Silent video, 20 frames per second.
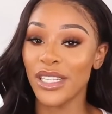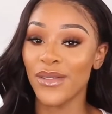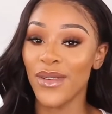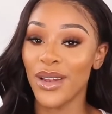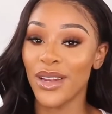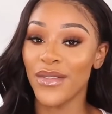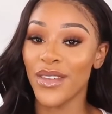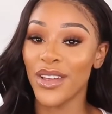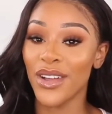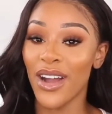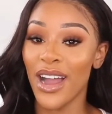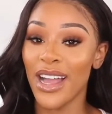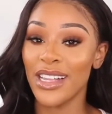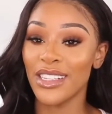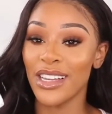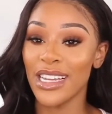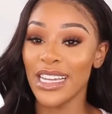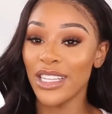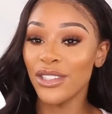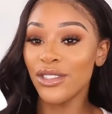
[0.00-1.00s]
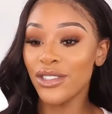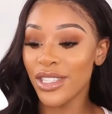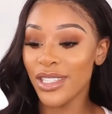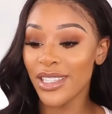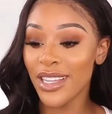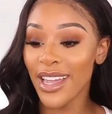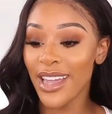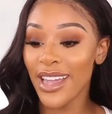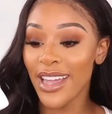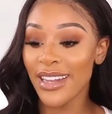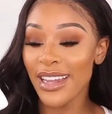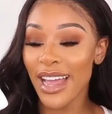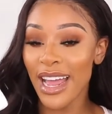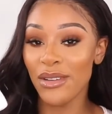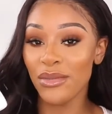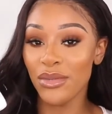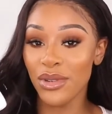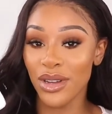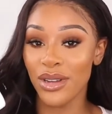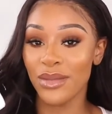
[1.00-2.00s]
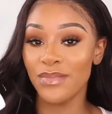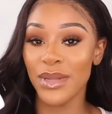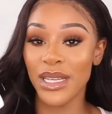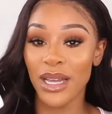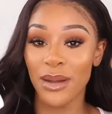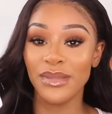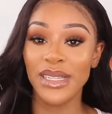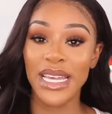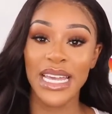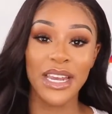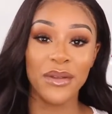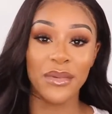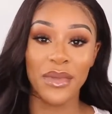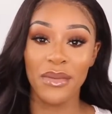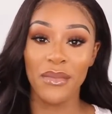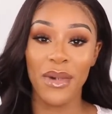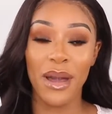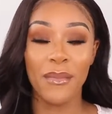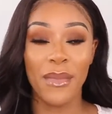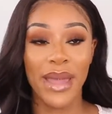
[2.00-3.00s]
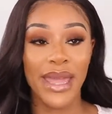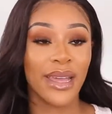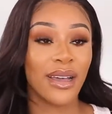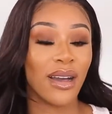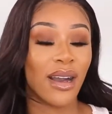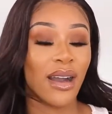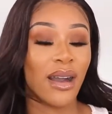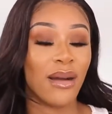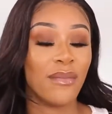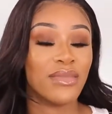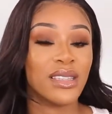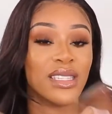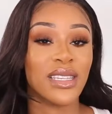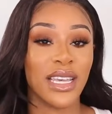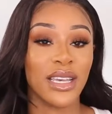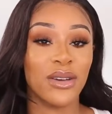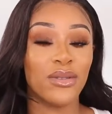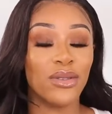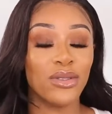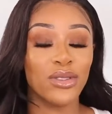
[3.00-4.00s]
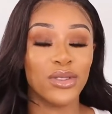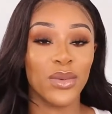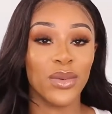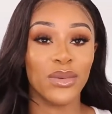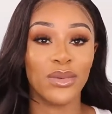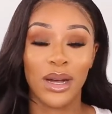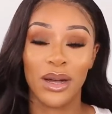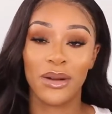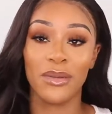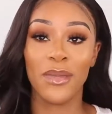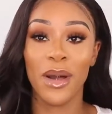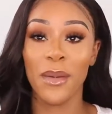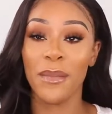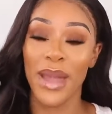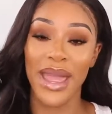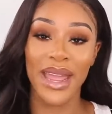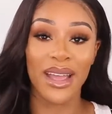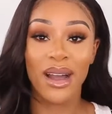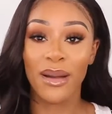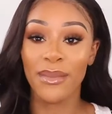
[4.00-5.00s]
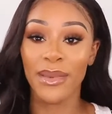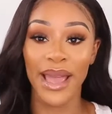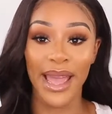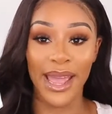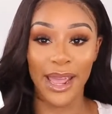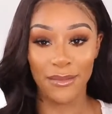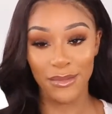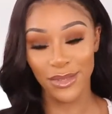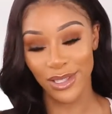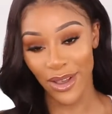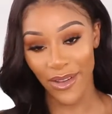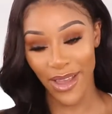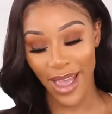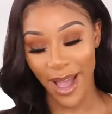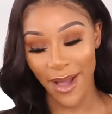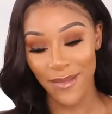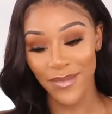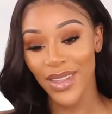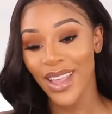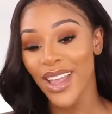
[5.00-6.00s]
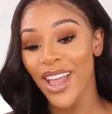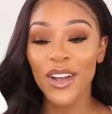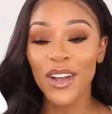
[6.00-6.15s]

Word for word: this is if any of you guys are interested and want to be updated with my makeup skills well, my makeup game so yeah